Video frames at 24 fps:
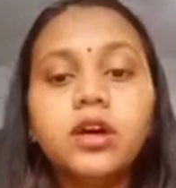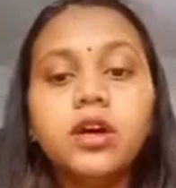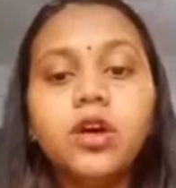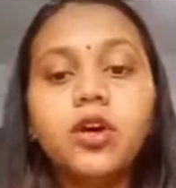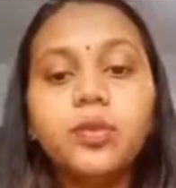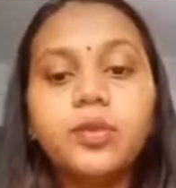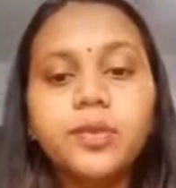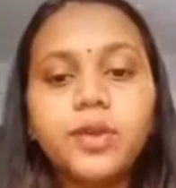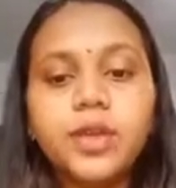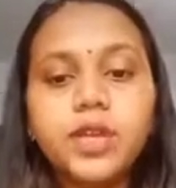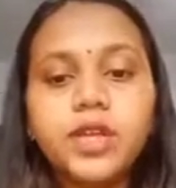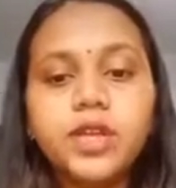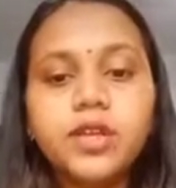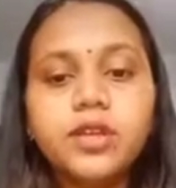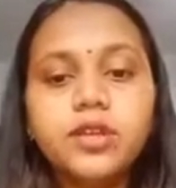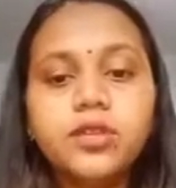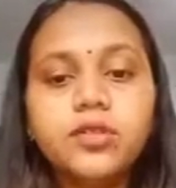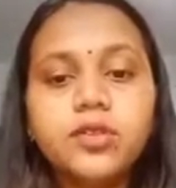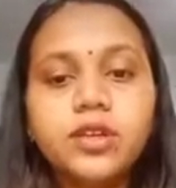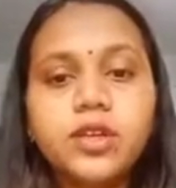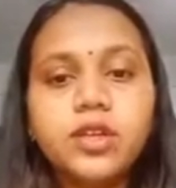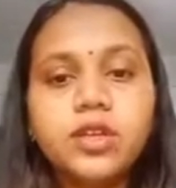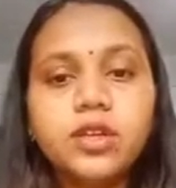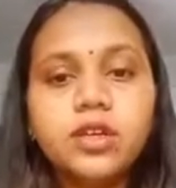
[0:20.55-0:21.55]
obtained
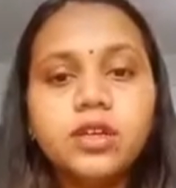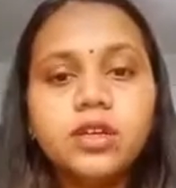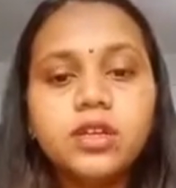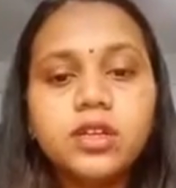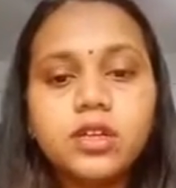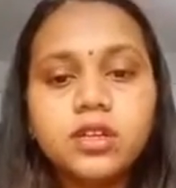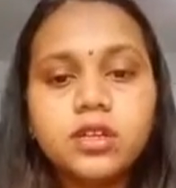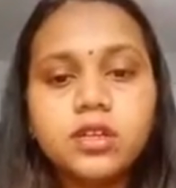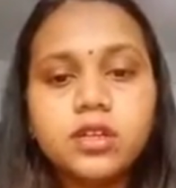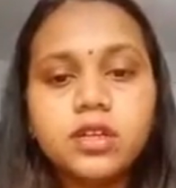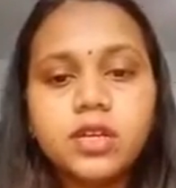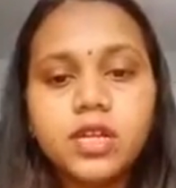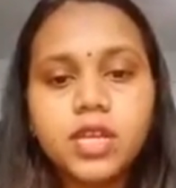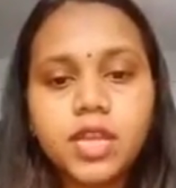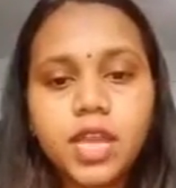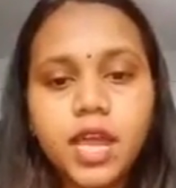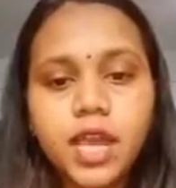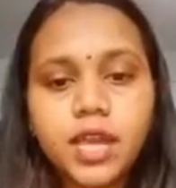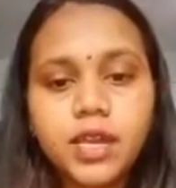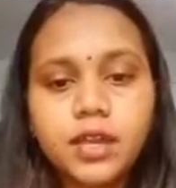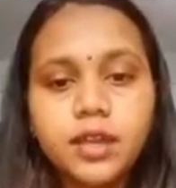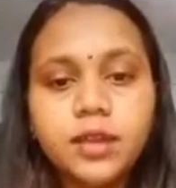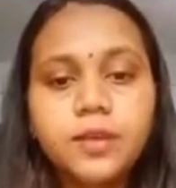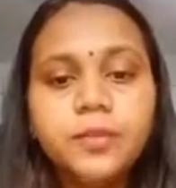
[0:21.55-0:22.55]
during a drug
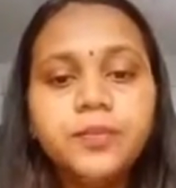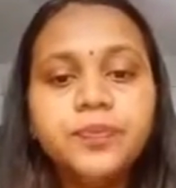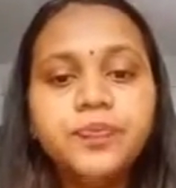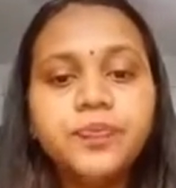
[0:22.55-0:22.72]
trial.